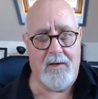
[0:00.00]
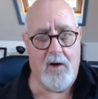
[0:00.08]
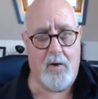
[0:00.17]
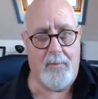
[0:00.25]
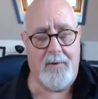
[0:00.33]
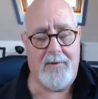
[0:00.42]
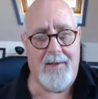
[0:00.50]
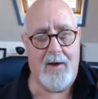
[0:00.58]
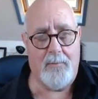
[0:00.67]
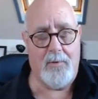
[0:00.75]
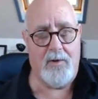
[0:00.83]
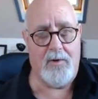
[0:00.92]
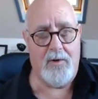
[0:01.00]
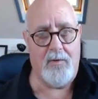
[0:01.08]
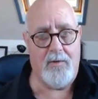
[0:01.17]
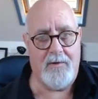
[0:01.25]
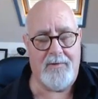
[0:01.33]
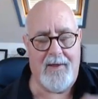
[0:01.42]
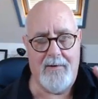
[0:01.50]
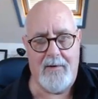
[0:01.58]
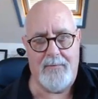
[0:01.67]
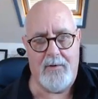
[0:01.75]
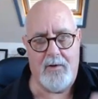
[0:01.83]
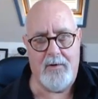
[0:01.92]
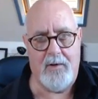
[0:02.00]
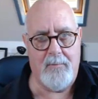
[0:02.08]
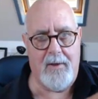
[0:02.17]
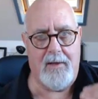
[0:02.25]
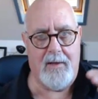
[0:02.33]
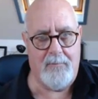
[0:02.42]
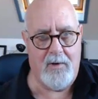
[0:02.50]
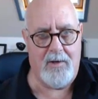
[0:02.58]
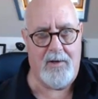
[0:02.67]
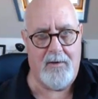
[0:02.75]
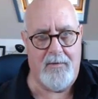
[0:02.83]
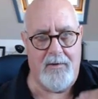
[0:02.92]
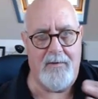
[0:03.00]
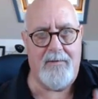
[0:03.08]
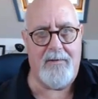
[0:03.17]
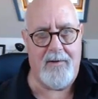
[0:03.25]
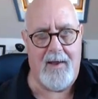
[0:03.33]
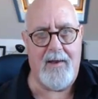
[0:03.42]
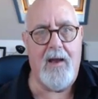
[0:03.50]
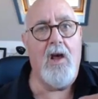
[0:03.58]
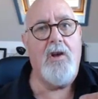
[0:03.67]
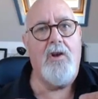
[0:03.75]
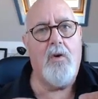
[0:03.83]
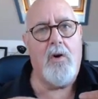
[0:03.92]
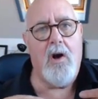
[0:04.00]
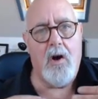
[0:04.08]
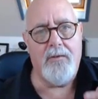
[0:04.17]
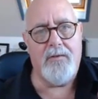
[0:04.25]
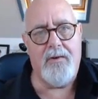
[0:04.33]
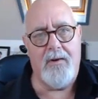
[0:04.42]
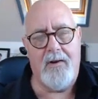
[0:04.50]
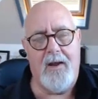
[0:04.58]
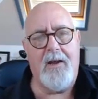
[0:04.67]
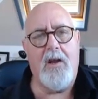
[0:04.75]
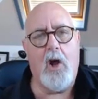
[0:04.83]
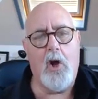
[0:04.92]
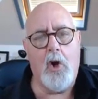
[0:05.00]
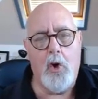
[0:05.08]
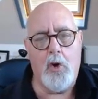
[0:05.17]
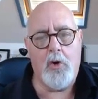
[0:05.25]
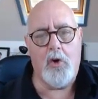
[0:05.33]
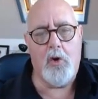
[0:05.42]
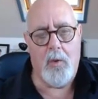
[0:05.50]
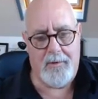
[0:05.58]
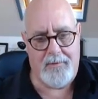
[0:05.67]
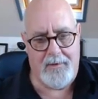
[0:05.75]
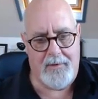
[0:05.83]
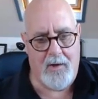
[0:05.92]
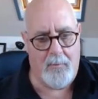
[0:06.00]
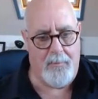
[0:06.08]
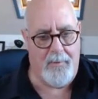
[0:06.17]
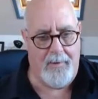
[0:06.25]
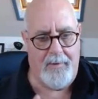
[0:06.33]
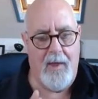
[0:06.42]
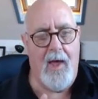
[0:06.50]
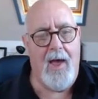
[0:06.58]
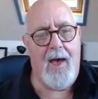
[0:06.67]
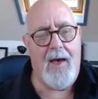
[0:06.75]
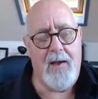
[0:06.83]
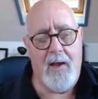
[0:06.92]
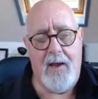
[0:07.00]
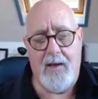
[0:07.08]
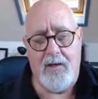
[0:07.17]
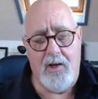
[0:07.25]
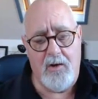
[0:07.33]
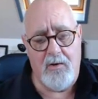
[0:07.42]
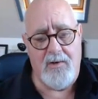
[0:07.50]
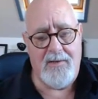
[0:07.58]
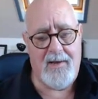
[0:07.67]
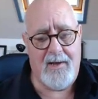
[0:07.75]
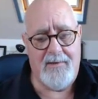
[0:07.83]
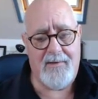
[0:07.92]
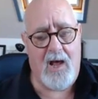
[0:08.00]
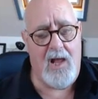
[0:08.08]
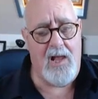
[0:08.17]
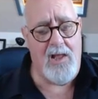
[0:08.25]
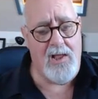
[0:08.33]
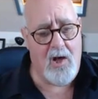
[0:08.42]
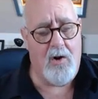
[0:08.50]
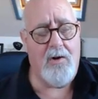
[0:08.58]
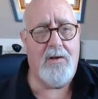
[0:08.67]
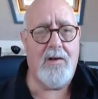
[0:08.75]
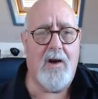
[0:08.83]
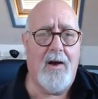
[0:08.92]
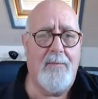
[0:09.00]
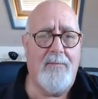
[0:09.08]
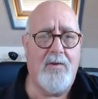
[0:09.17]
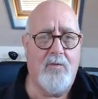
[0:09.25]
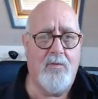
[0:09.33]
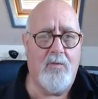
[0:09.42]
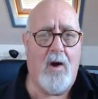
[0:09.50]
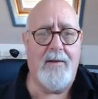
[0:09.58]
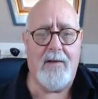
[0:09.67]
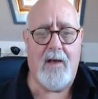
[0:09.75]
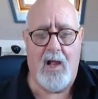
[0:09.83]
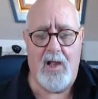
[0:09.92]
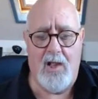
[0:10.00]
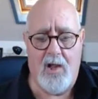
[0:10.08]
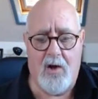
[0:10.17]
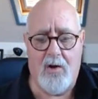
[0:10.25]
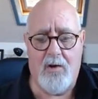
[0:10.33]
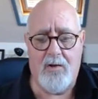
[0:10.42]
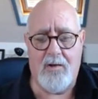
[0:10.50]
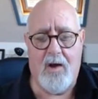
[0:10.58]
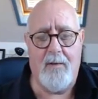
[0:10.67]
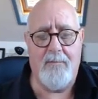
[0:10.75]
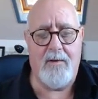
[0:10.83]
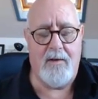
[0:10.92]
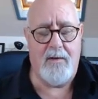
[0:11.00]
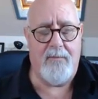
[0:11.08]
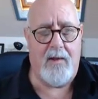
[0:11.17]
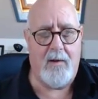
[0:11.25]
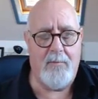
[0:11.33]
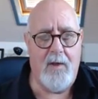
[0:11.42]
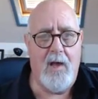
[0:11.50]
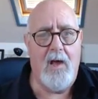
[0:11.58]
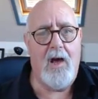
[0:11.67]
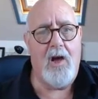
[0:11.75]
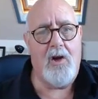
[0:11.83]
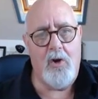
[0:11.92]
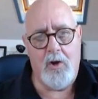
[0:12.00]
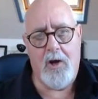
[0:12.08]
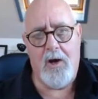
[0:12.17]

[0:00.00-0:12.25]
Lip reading: copy to help you do this. However long you're making money on the internet, you'll constantly need good quality copy. And it usually takes a long time to write, a long time to develop. A good